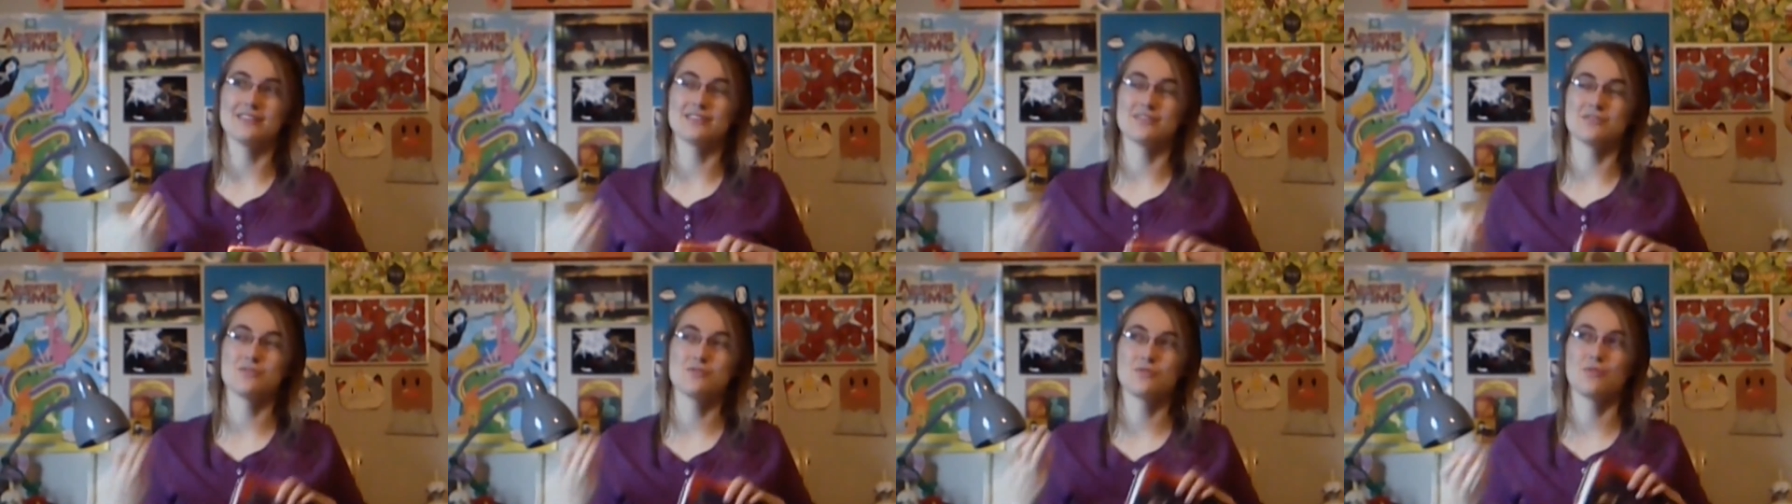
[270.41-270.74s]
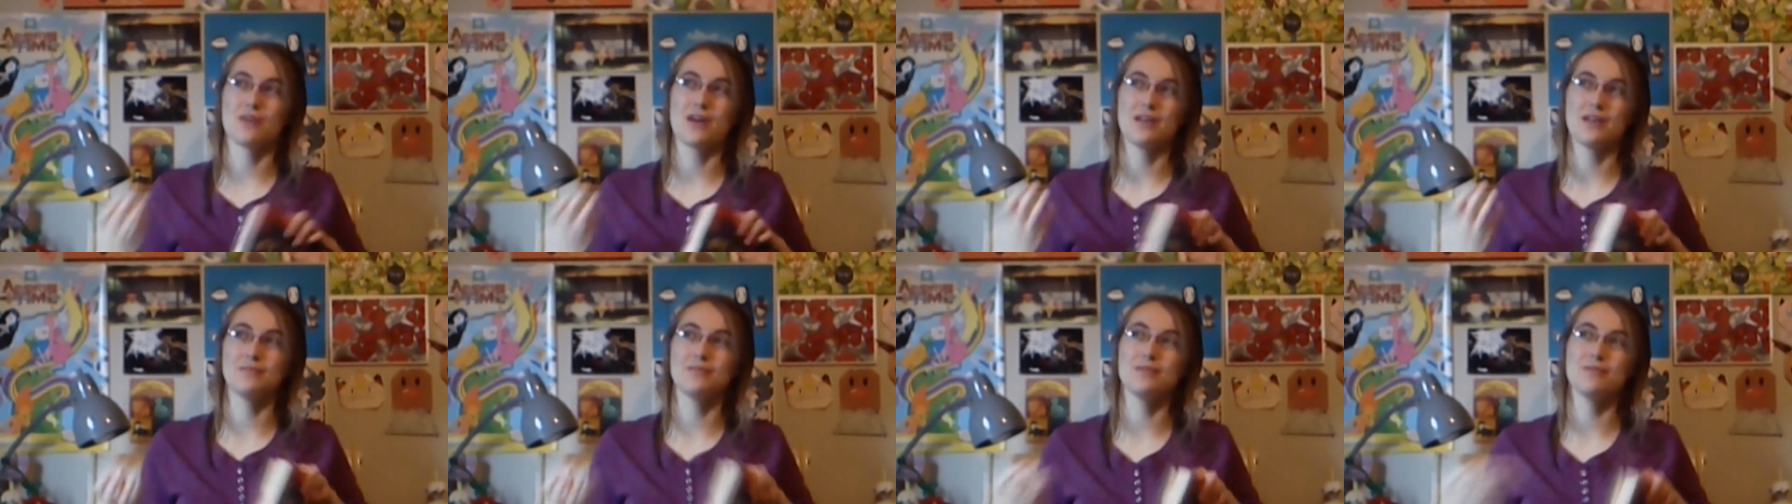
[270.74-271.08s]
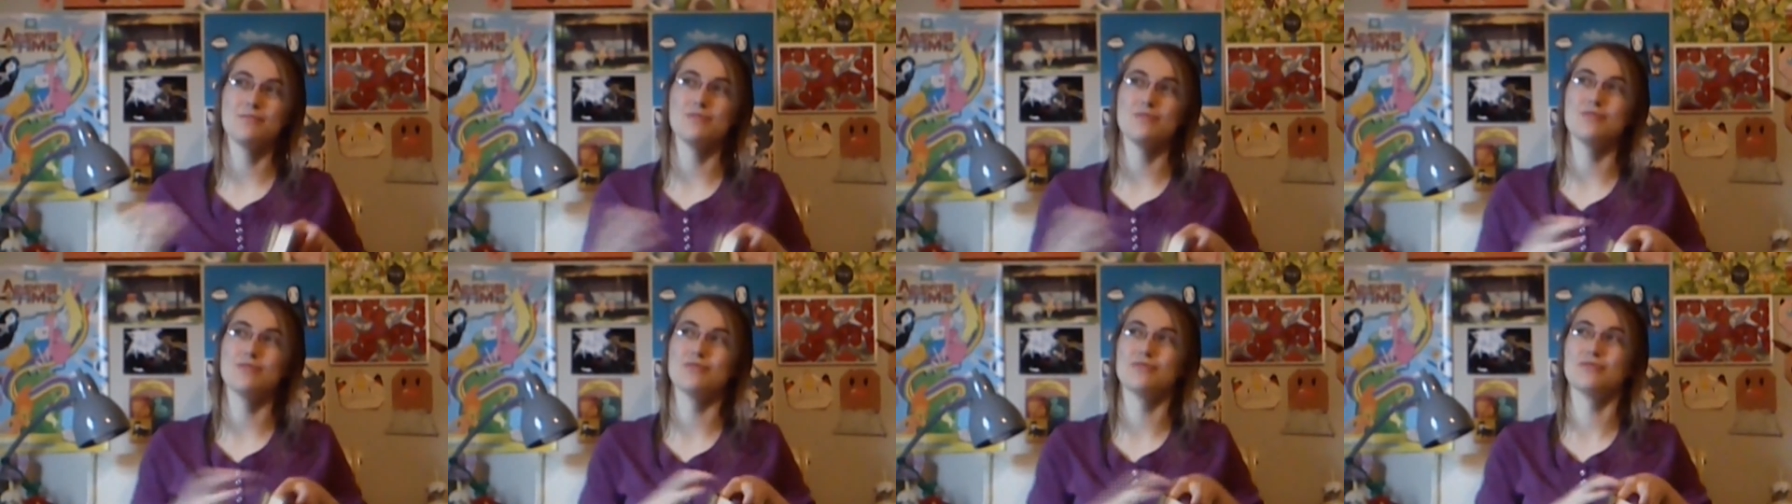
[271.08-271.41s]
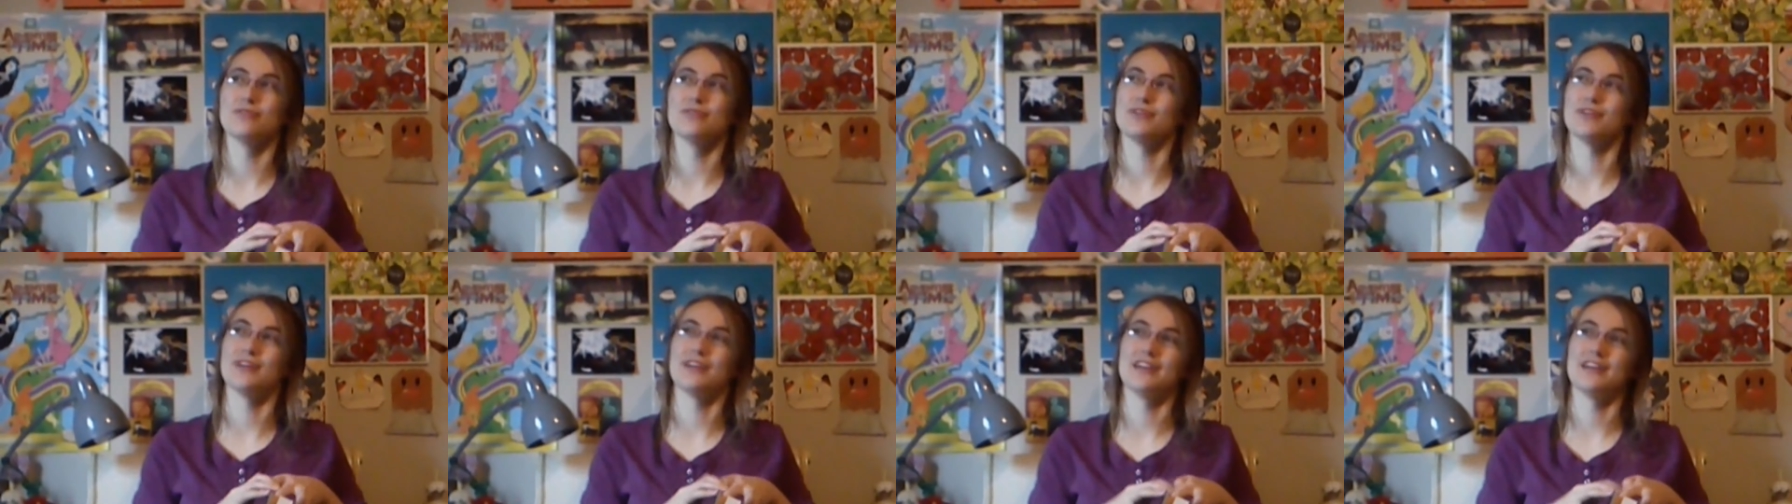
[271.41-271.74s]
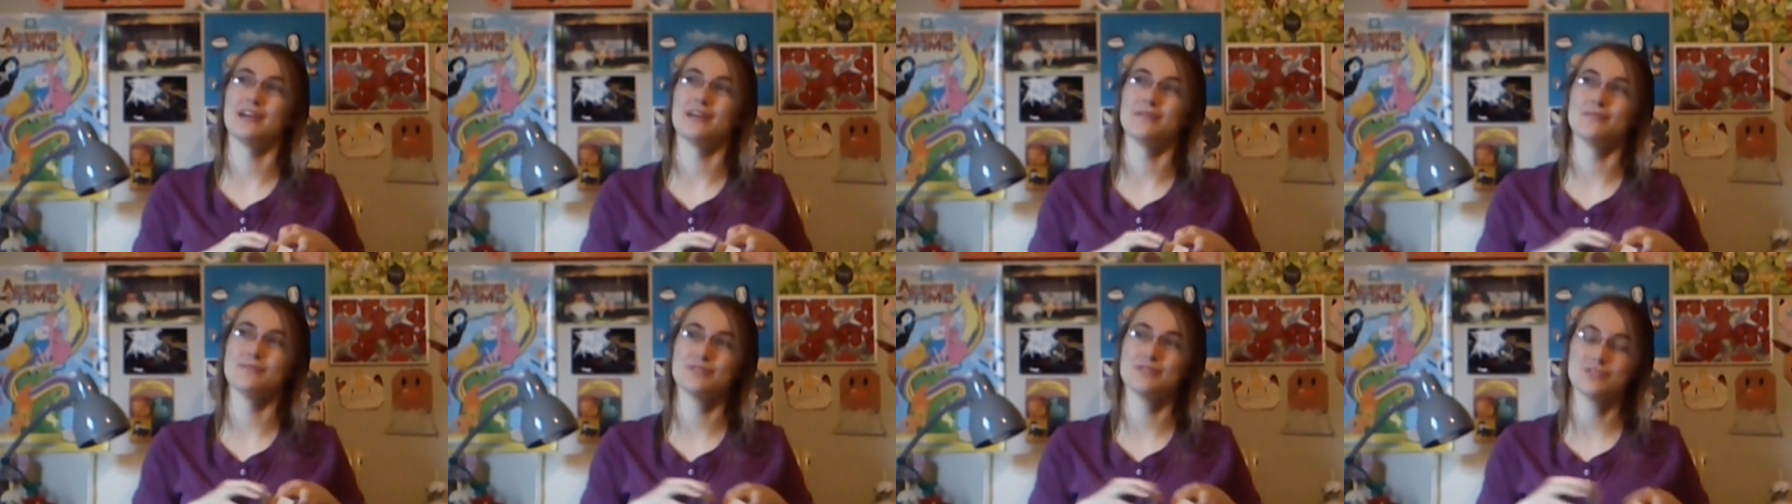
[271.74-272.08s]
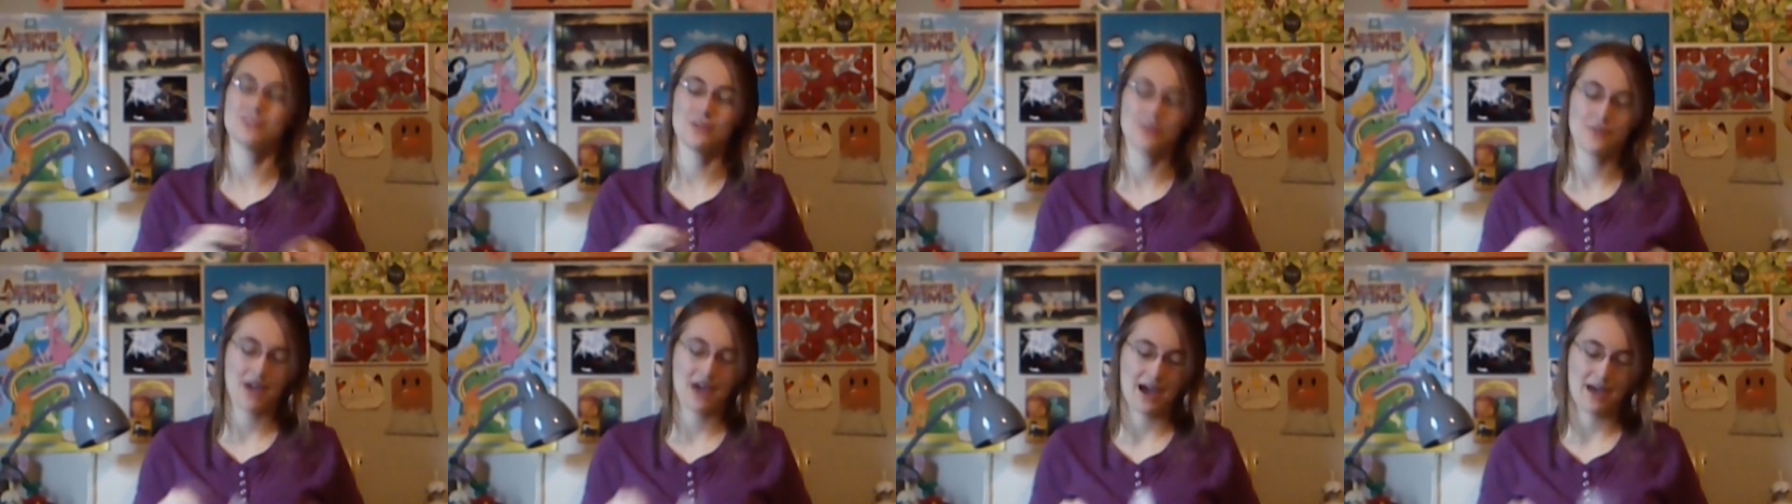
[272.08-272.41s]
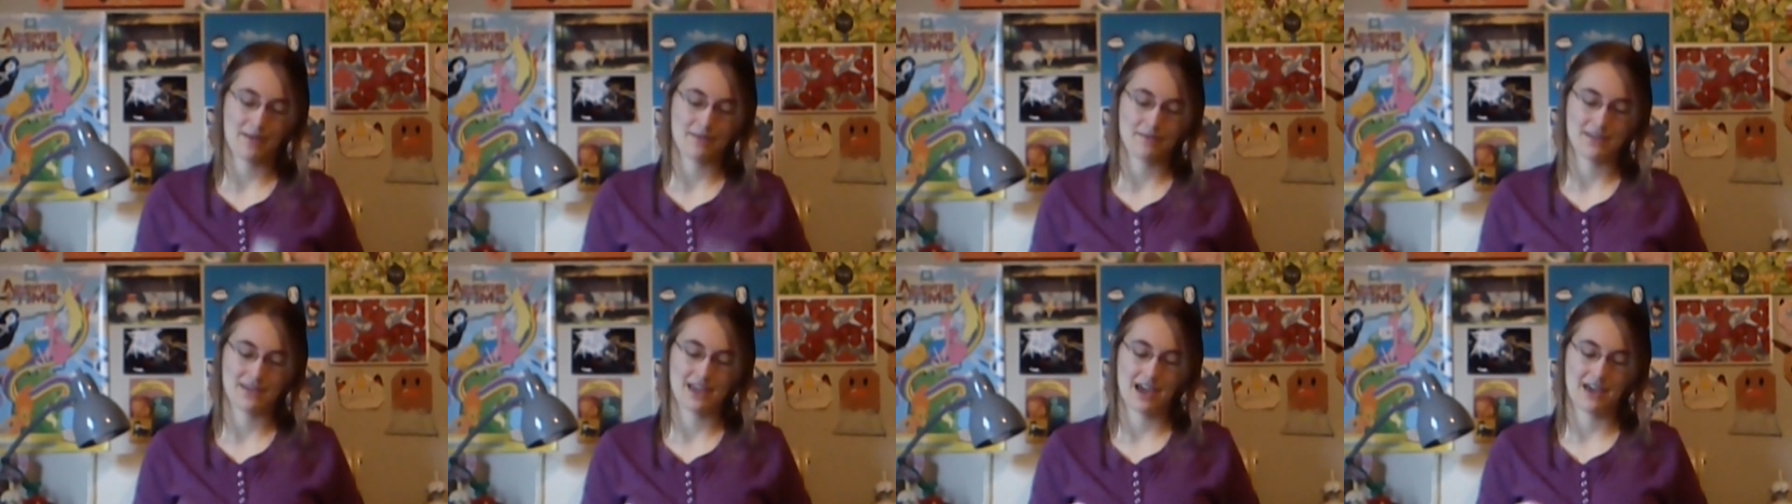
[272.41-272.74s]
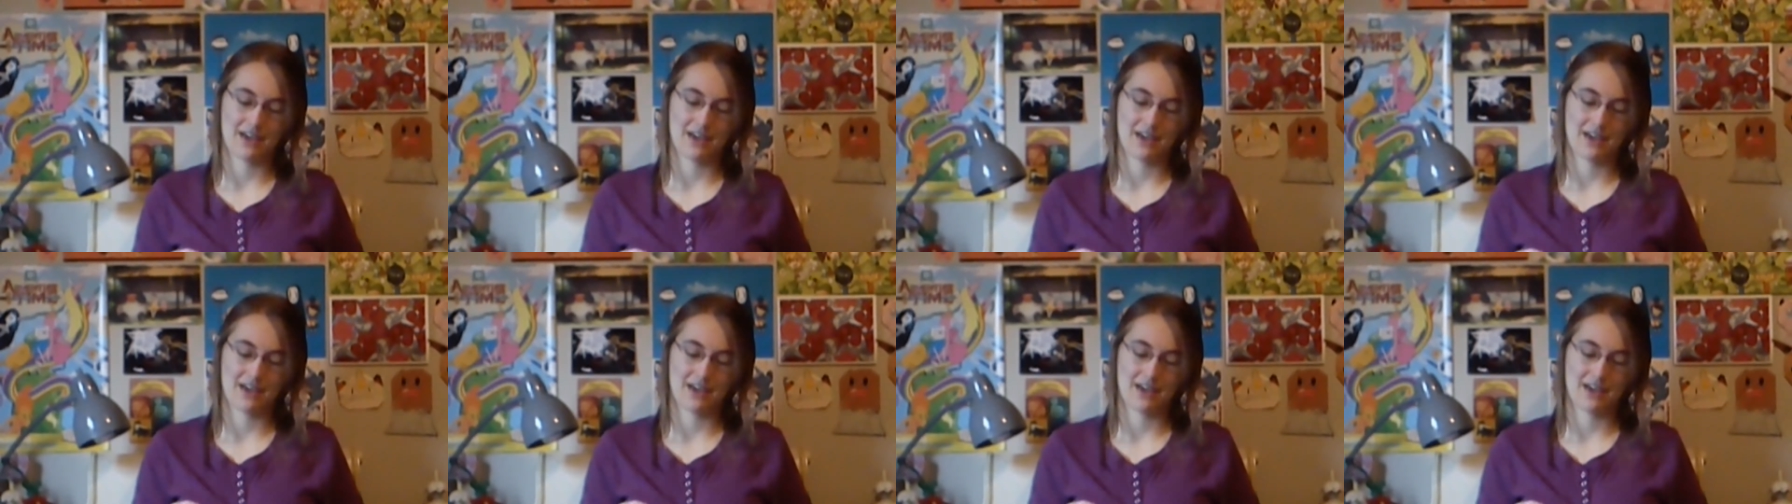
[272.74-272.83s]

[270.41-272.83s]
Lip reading: incredibly beautiful, and I'm so happy